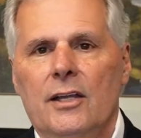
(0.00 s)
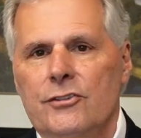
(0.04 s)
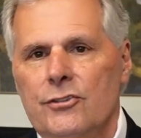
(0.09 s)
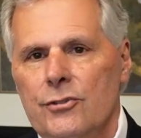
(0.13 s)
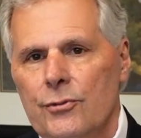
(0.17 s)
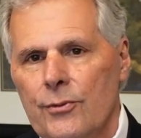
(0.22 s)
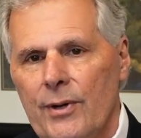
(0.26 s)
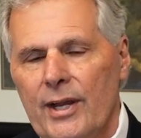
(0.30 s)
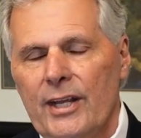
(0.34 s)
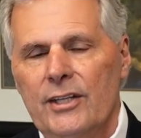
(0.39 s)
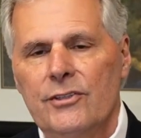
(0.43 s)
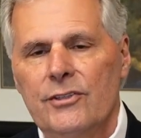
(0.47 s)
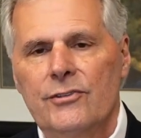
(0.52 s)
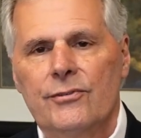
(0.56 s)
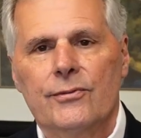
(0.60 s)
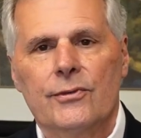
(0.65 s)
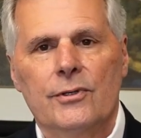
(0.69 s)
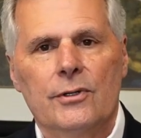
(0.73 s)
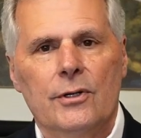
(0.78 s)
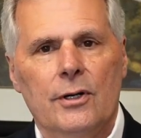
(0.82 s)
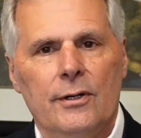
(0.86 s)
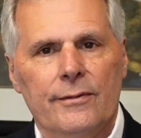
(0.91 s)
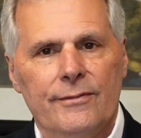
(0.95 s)

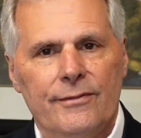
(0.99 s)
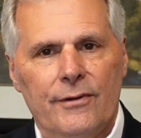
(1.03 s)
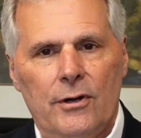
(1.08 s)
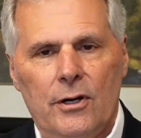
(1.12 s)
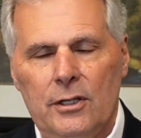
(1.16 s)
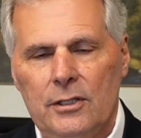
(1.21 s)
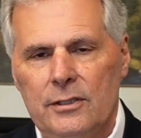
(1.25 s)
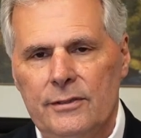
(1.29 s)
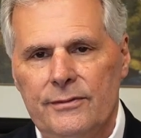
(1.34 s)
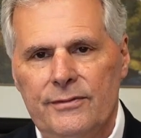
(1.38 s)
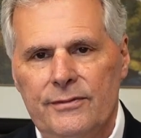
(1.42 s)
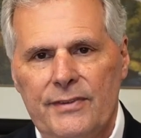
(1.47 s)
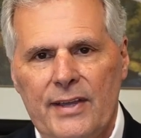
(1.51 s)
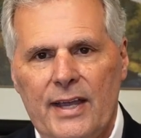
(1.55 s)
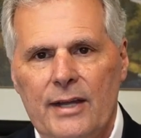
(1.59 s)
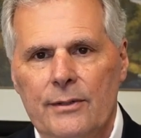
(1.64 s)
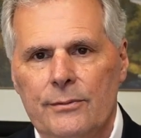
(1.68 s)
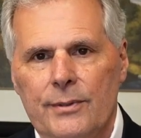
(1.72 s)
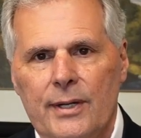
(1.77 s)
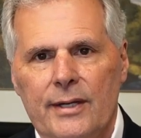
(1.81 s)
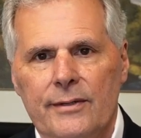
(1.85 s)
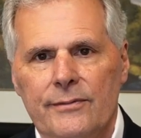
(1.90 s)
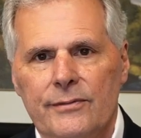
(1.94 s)
transfer of all of
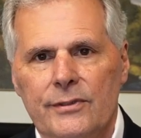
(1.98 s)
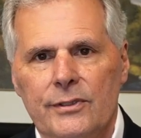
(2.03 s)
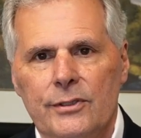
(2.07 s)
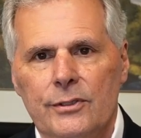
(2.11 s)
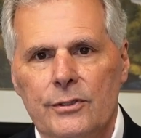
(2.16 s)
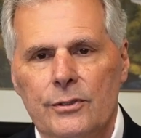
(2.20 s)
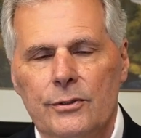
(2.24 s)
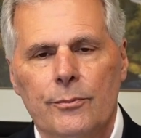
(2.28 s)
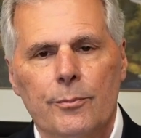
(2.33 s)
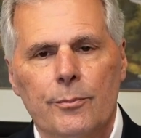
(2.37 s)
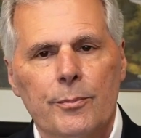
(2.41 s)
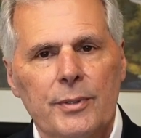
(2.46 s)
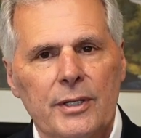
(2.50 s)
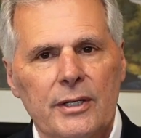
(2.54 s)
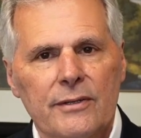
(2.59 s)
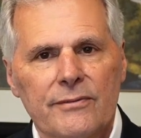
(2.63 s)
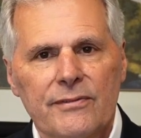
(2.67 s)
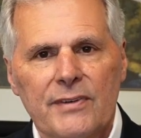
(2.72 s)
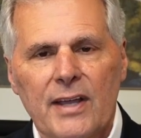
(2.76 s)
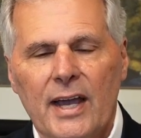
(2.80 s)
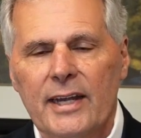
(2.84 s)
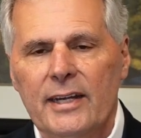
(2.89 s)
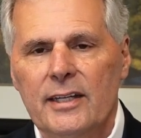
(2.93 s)
that revenue, but
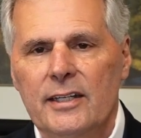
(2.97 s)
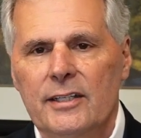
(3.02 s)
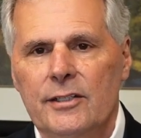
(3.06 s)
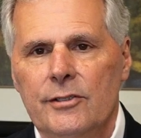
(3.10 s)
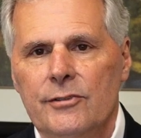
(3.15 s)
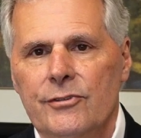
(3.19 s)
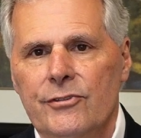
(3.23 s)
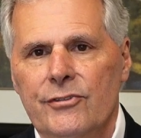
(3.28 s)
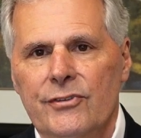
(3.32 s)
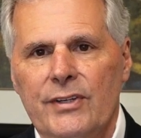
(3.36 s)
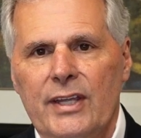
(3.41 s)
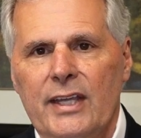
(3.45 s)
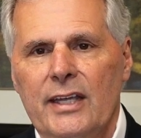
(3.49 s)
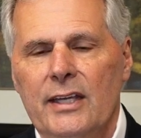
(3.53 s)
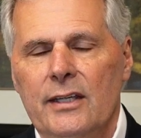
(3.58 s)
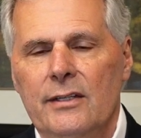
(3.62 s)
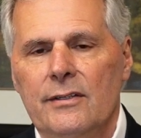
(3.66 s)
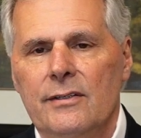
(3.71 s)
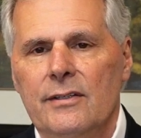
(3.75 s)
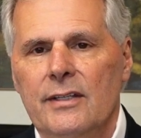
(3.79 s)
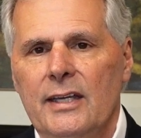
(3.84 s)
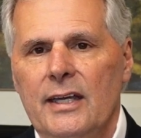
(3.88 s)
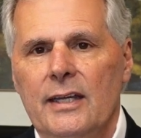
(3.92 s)
have got to
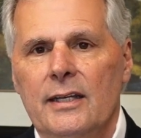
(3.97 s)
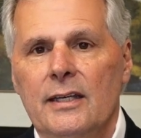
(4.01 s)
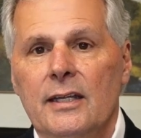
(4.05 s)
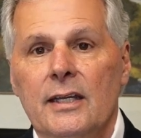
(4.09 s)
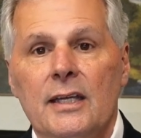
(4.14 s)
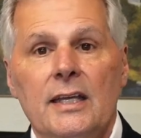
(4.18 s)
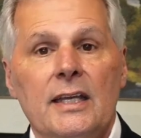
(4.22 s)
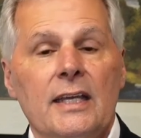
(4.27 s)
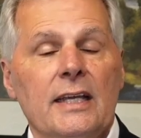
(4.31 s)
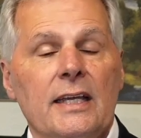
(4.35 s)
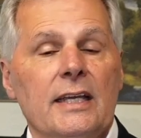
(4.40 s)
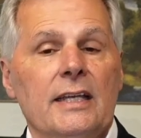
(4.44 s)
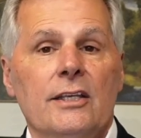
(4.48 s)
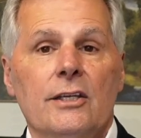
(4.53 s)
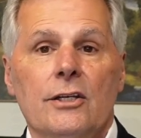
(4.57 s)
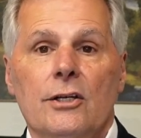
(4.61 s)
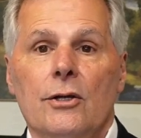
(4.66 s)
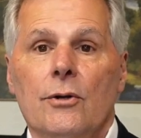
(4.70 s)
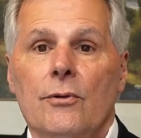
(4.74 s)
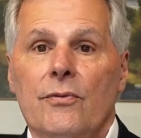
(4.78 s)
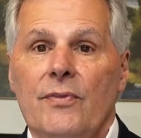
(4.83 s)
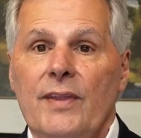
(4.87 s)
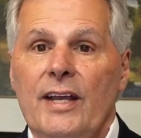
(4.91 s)
understand that you
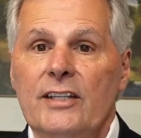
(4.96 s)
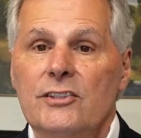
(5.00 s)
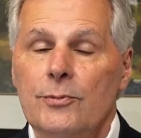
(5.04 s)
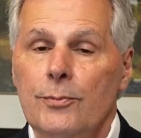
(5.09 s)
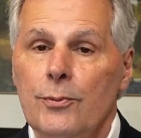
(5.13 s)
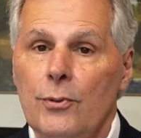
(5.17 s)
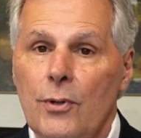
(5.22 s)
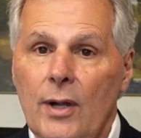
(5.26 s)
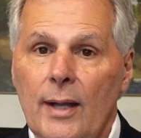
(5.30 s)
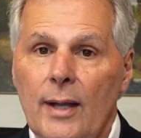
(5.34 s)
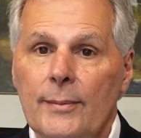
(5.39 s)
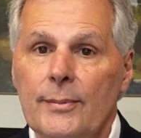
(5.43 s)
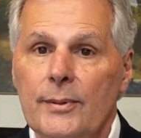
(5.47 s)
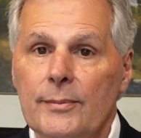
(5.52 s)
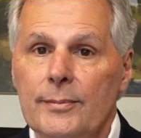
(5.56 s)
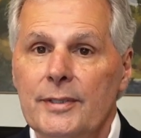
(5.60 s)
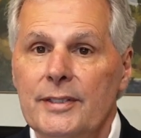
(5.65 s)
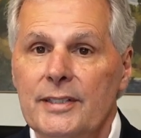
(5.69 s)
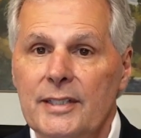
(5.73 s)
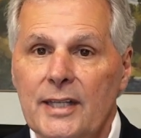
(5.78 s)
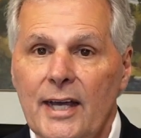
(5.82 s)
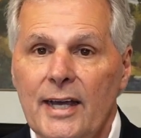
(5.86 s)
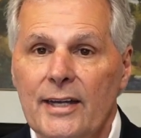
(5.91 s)
know, that's
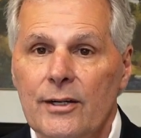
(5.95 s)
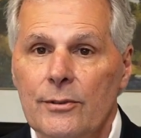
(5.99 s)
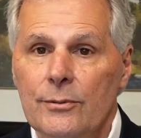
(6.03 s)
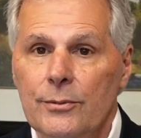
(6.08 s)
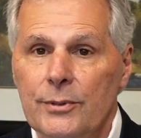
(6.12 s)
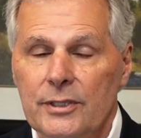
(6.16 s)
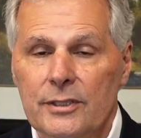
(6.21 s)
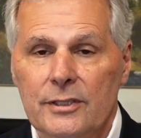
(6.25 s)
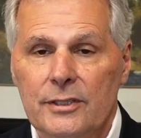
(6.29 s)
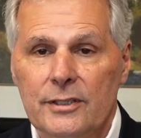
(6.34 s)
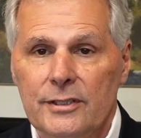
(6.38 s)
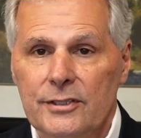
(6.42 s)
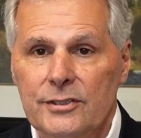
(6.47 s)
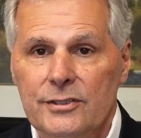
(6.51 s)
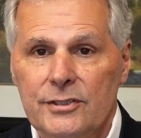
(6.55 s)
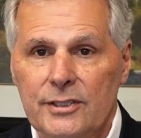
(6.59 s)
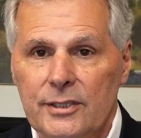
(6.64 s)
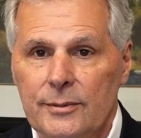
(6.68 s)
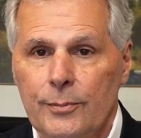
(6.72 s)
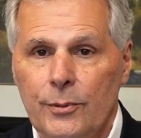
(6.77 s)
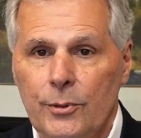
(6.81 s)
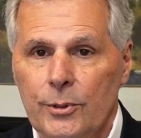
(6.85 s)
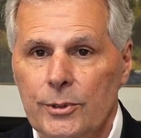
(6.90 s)
probably not a
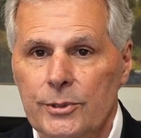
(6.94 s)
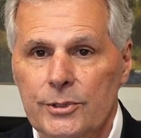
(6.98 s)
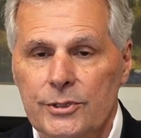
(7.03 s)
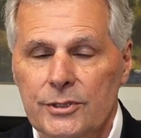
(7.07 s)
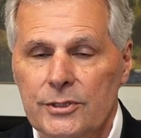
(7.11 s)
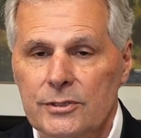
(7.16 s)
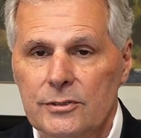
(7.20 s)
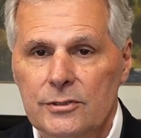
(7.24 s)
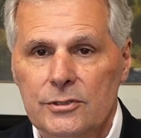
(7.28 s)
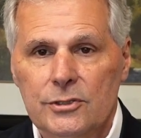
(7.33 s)
realistic portion.